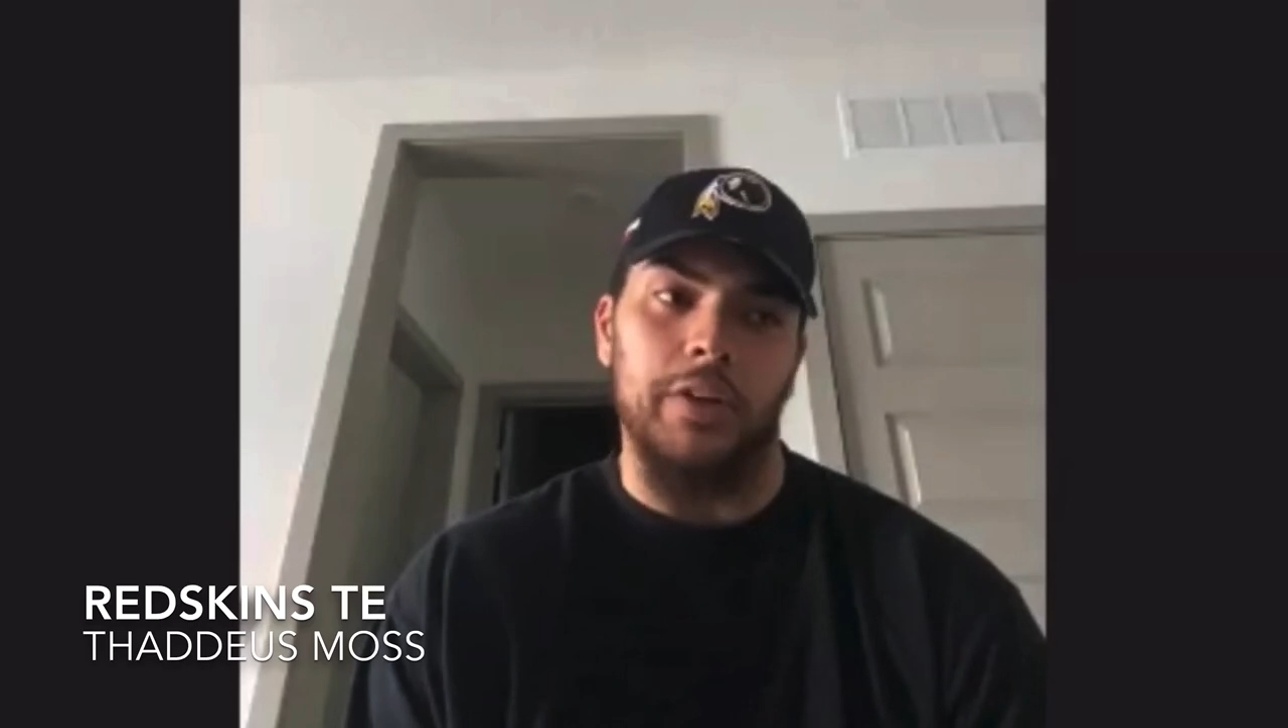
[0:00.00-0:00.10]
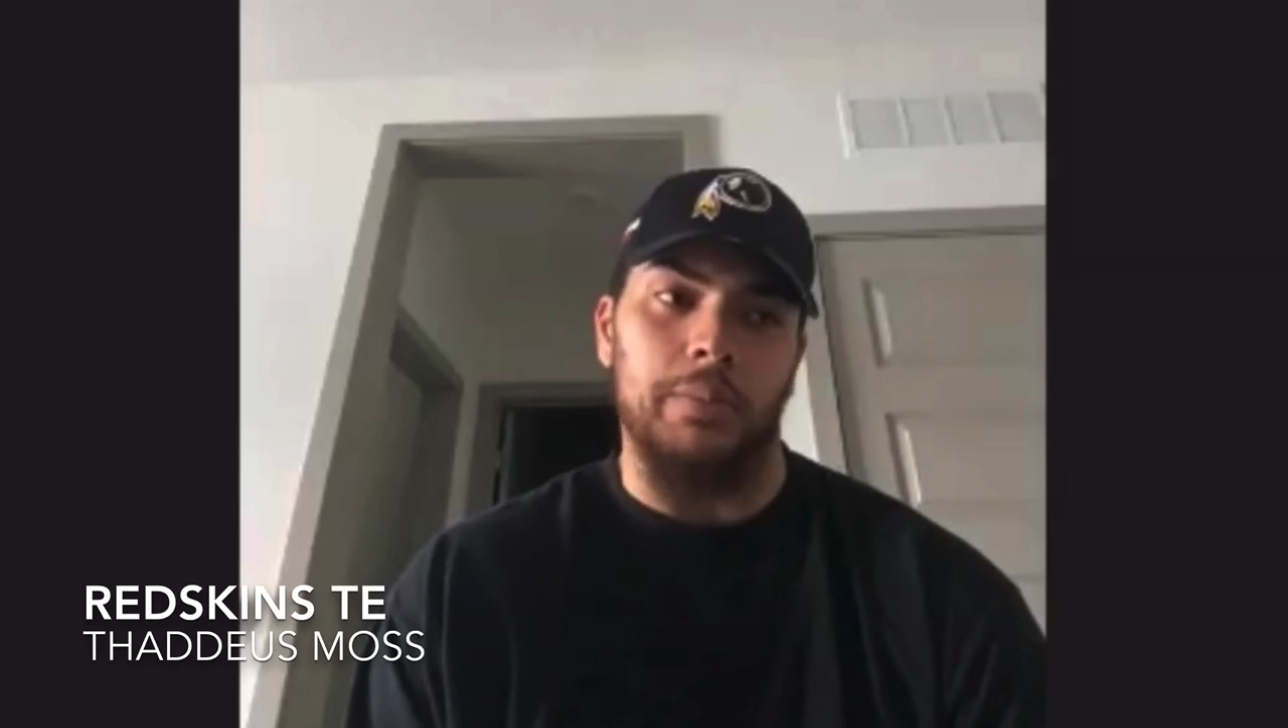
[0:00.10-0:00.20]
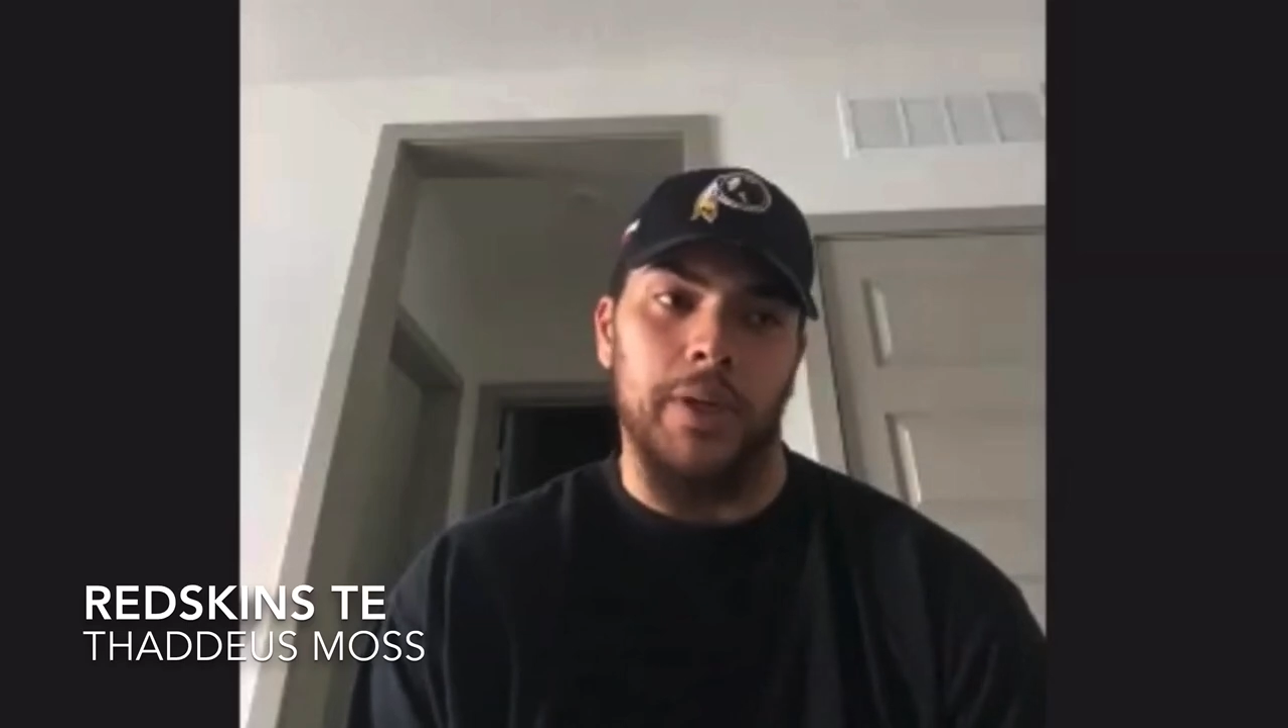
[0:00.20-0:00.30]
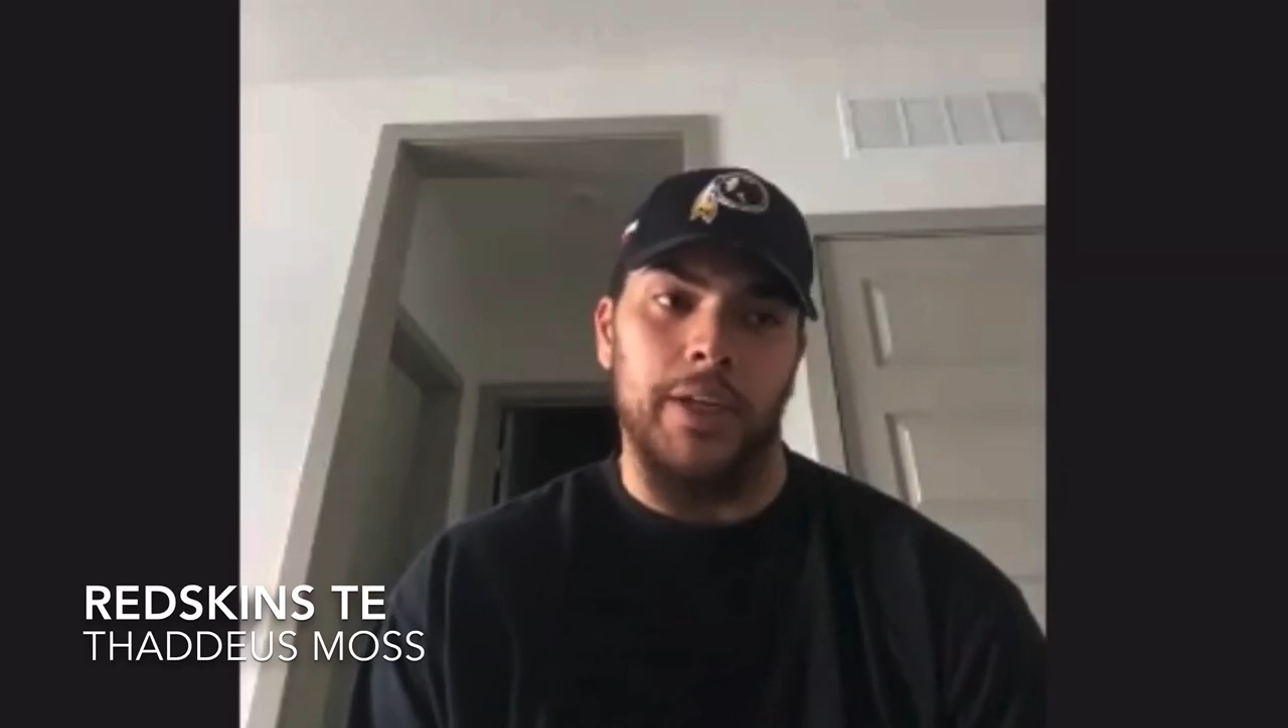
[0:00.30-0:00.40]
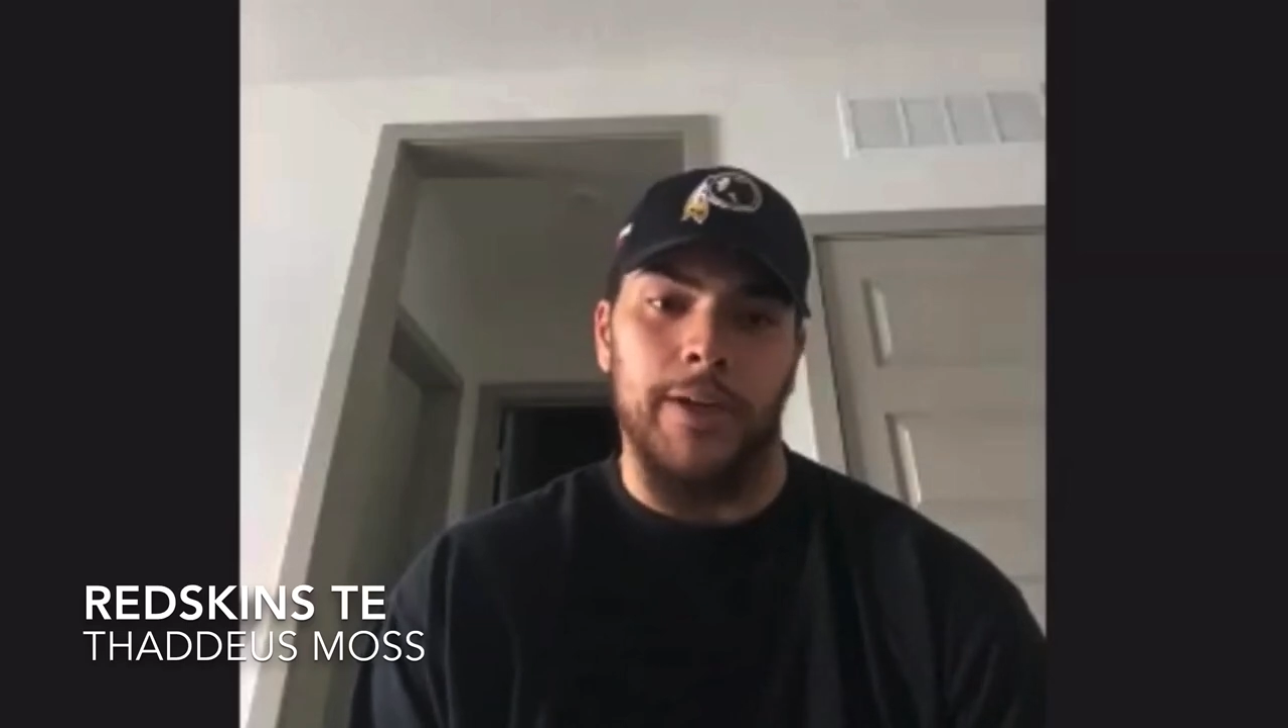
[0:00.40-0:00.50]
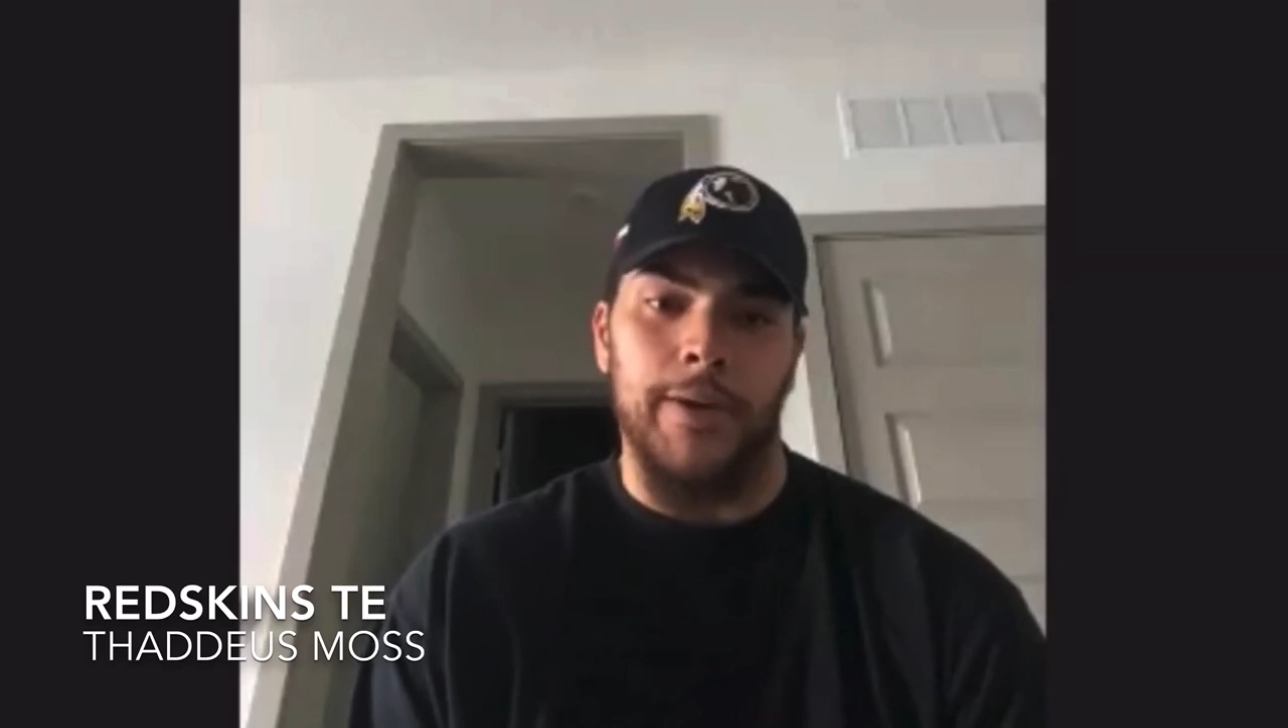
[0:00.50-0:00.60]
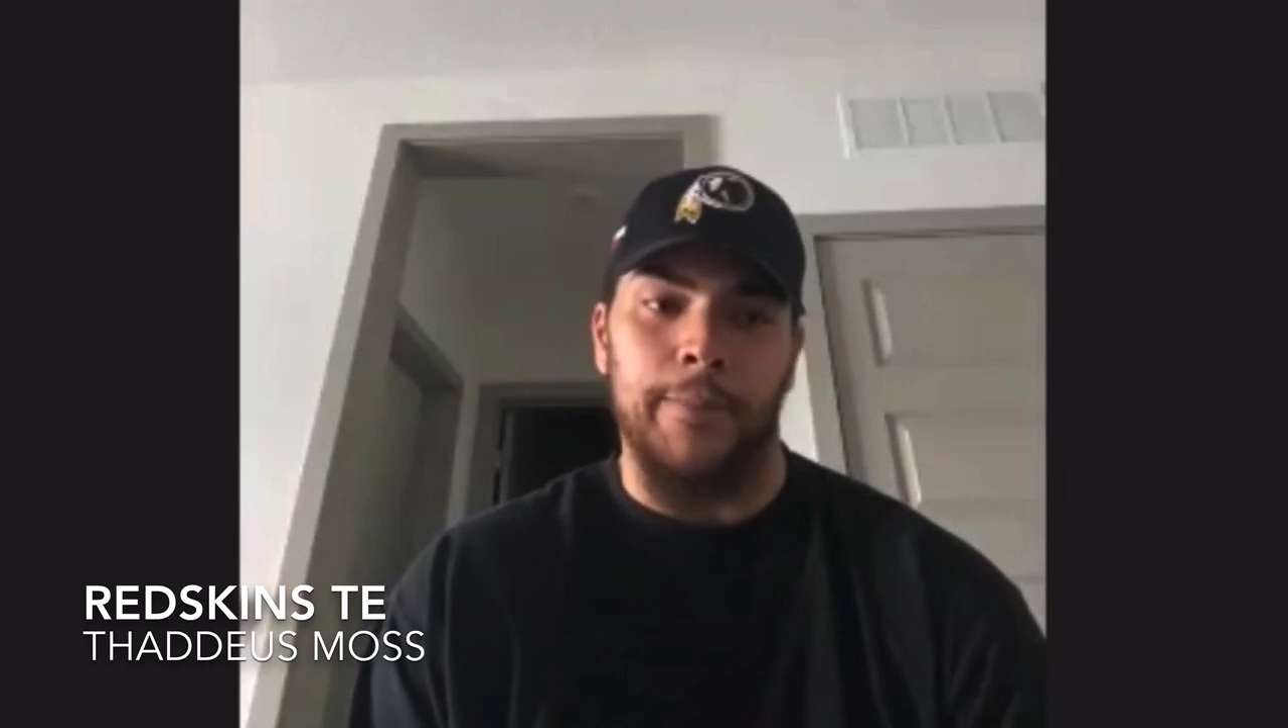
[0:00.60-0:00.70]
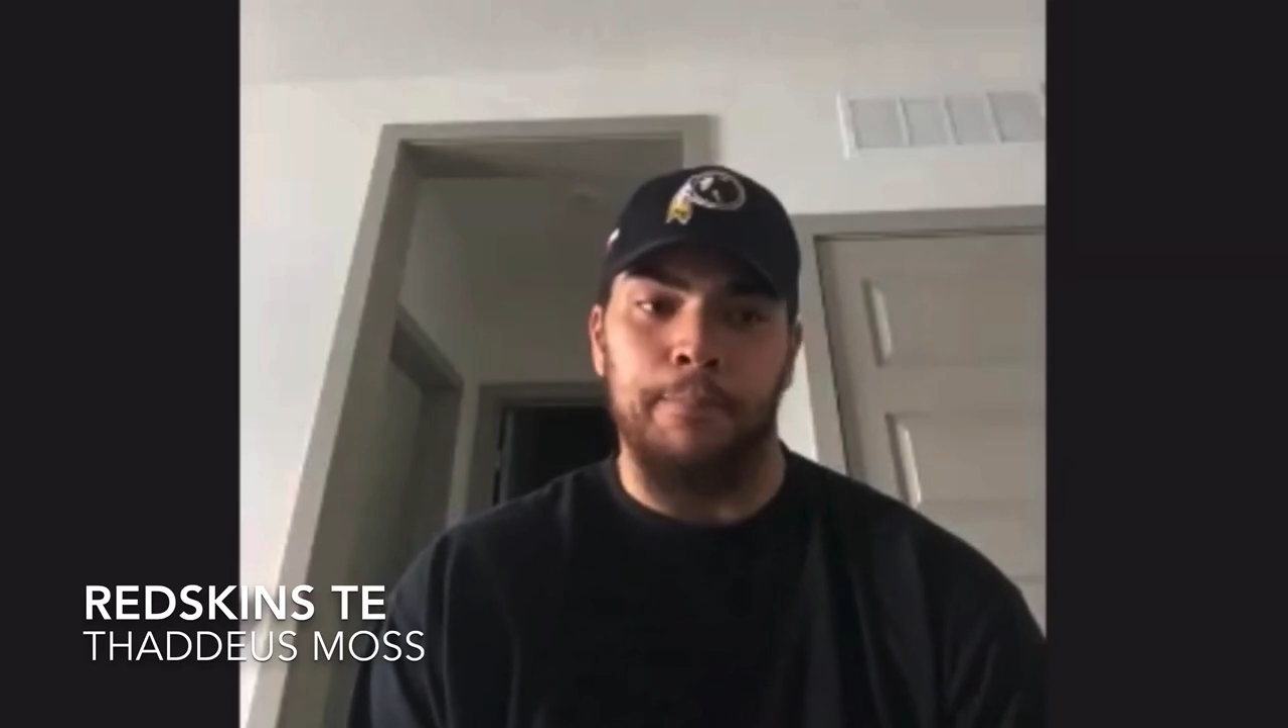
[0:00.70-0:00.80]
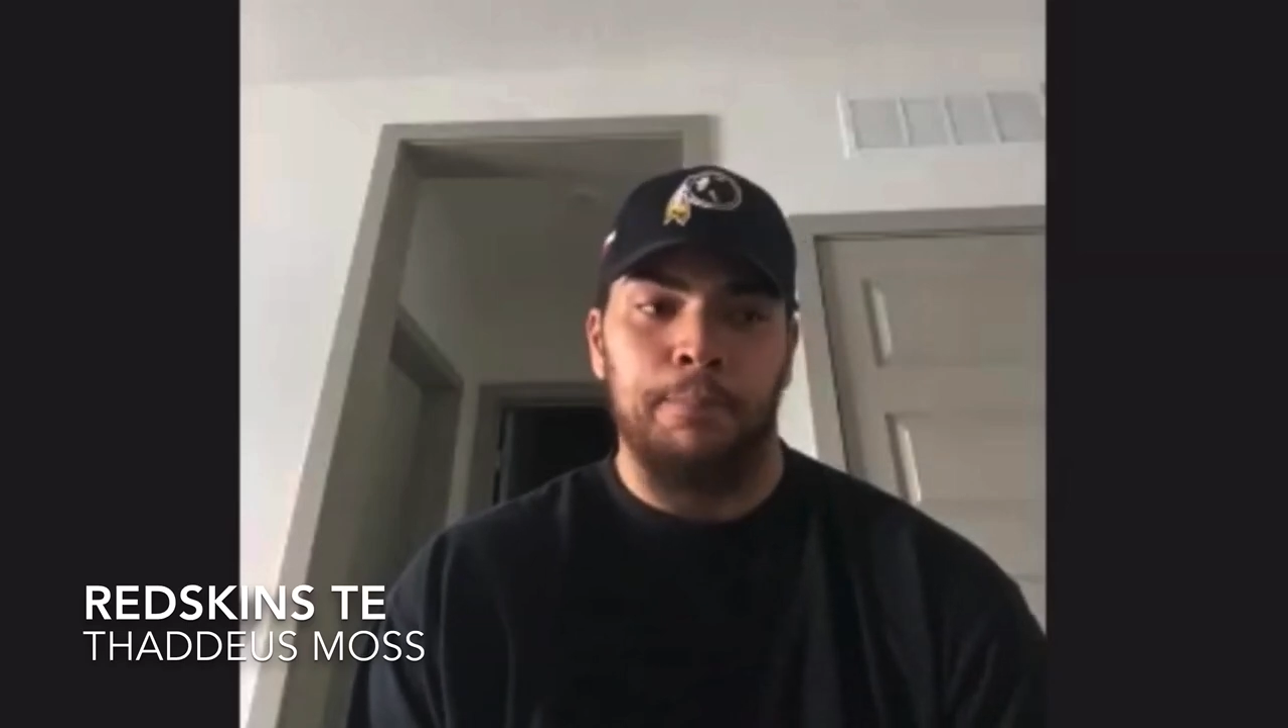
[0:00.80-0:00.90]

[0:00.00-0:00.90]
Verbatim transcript: But um,